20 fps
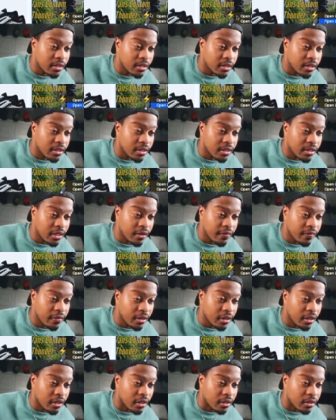Is this even
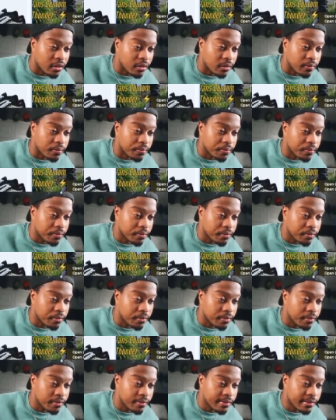a custom?
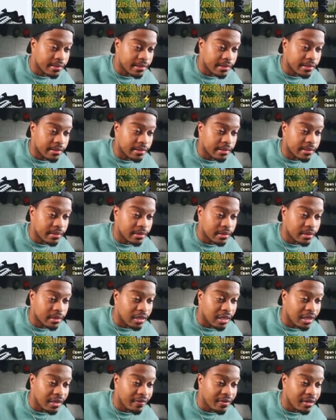Is
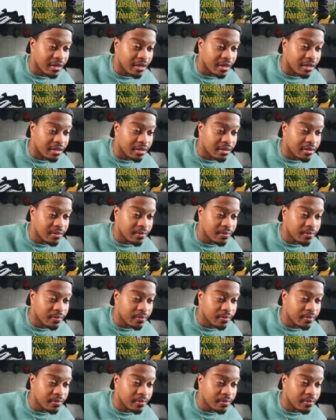that even a custom?